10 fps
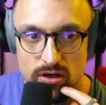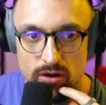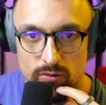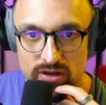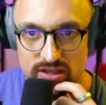
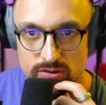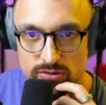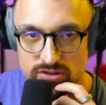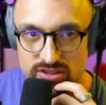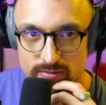go into
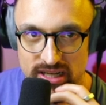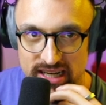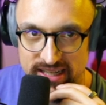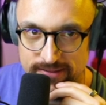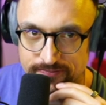the
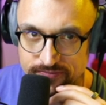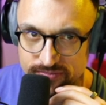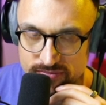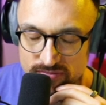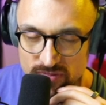Gemini,
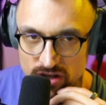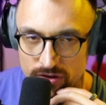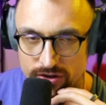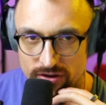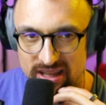
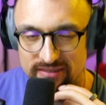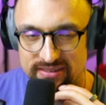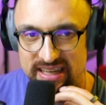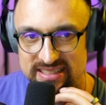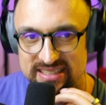on your
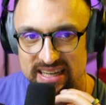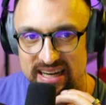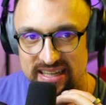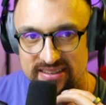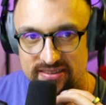left-hand
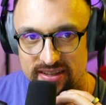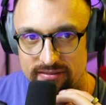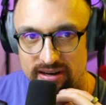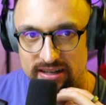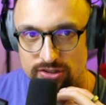side,
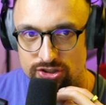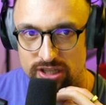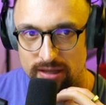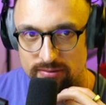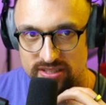there are
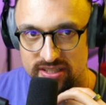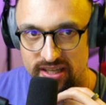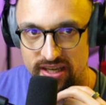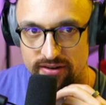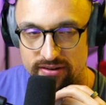Gems
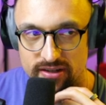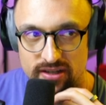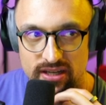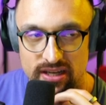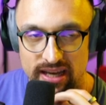here.
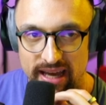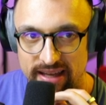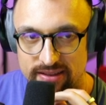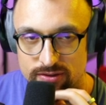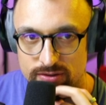
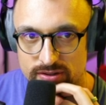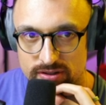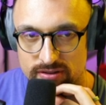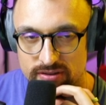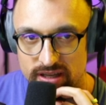And
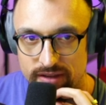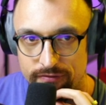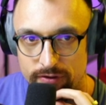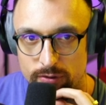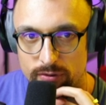
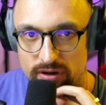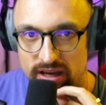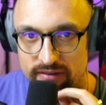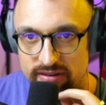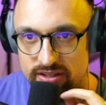if you
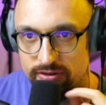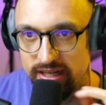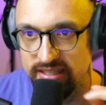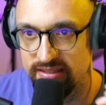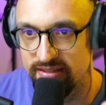haven't
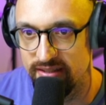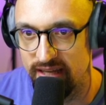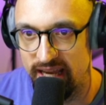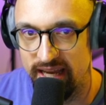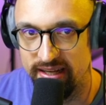created
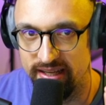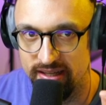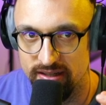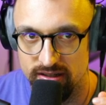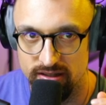
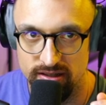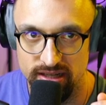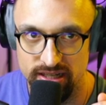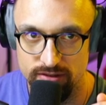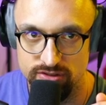any
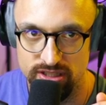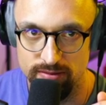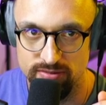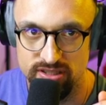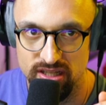of
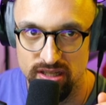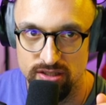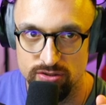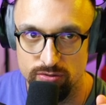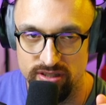Gems,
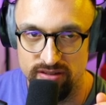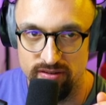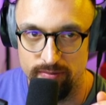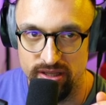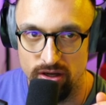so there
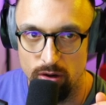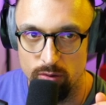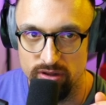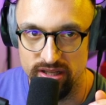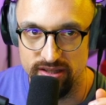will be
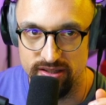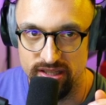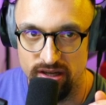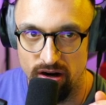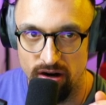only
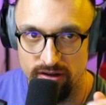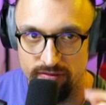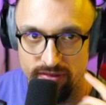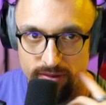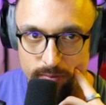the heart,
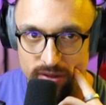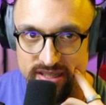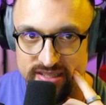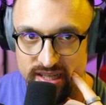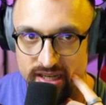the
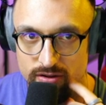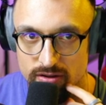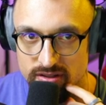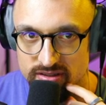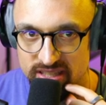plus
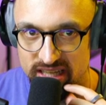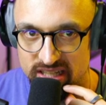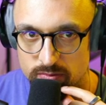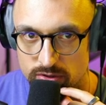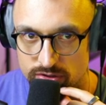icon, the
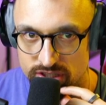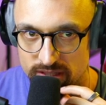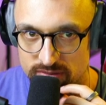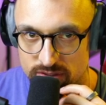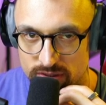Explore
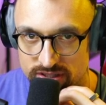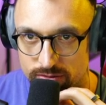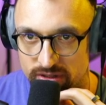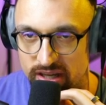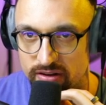Gems. So once
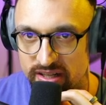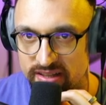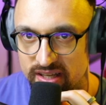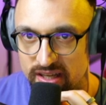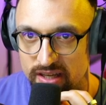you click on
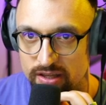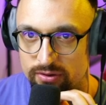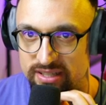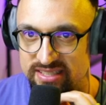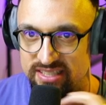it,
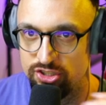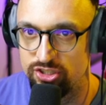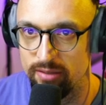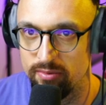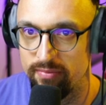you can see
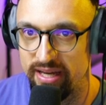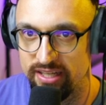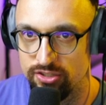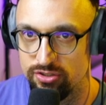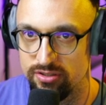Gem
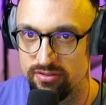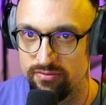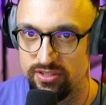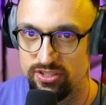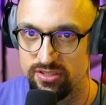Manager,
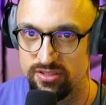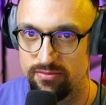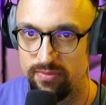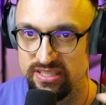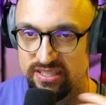which
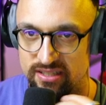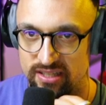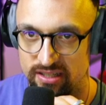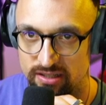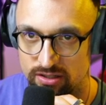is
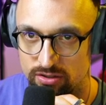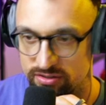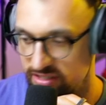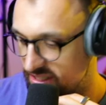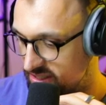basically
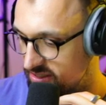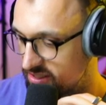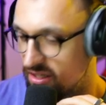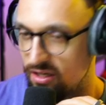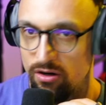
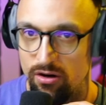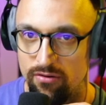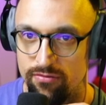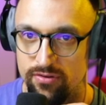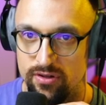consists
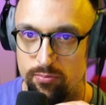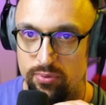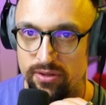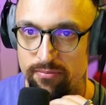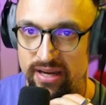of
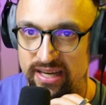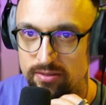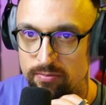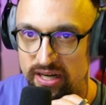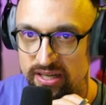
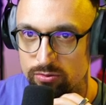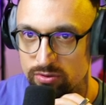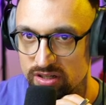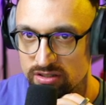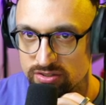pre-made by
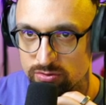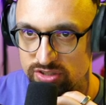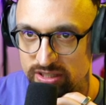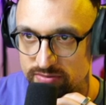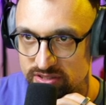Google. So
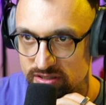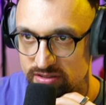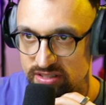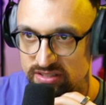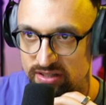Gems
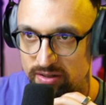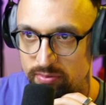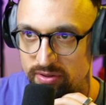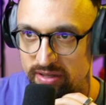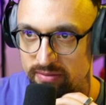that are
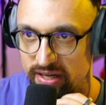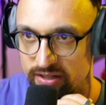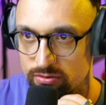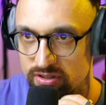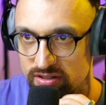pre-made by
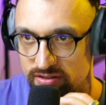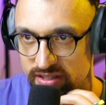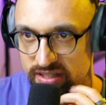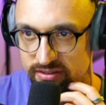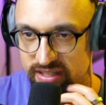Google,
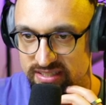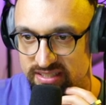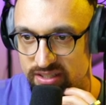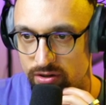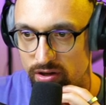here you can
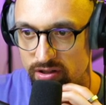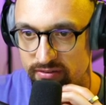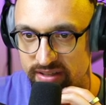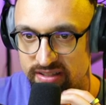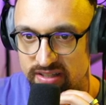see all
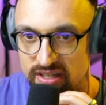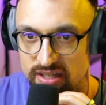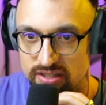of it.